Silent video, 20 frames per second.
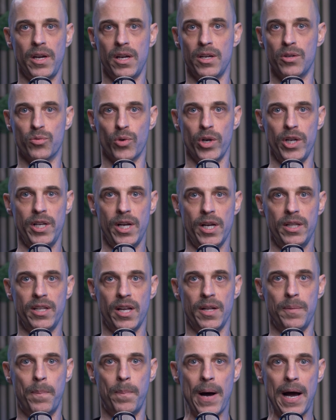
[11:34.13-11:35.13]
ingredient
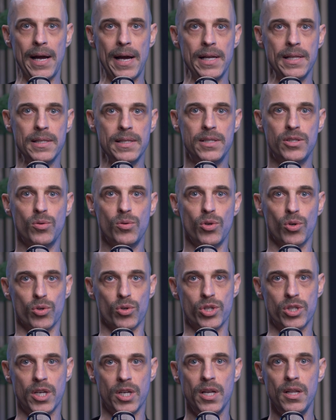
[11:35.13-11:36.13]
that binds to your
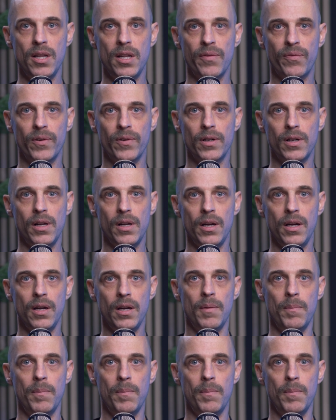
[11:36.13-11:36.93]
skin differently.